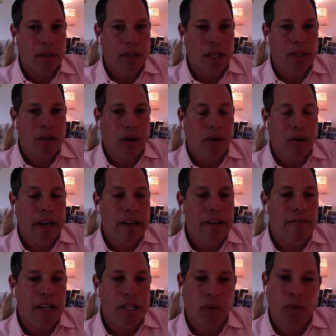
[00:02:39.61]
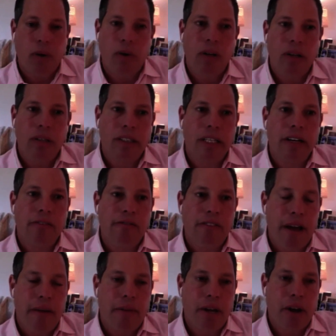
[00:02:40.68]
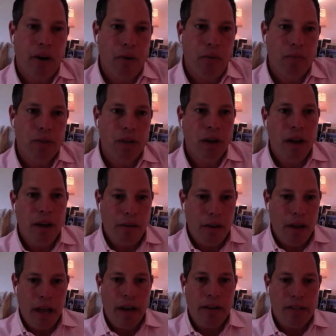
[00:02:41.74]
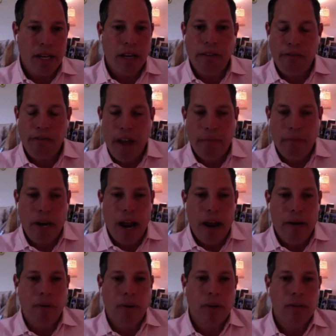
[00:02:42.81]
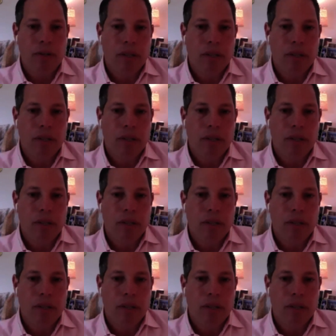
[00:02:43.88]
These are individual single-family homes in single-family neighborhoods.